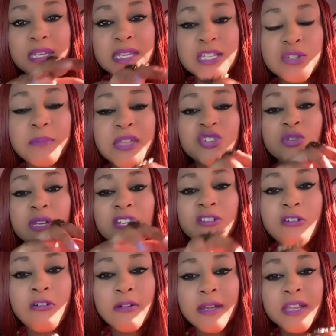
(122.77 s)
need to make sure that
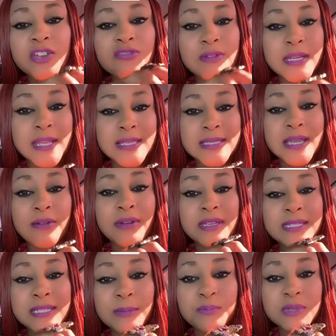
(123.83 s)
all ingredients are in
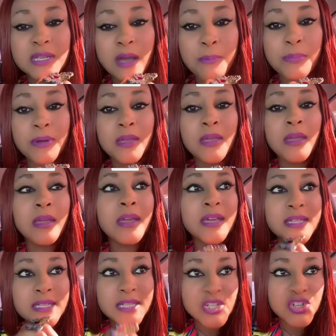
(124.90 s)
tip-top
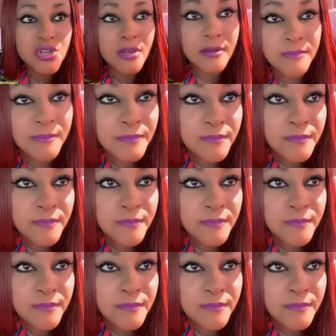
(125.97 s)
condition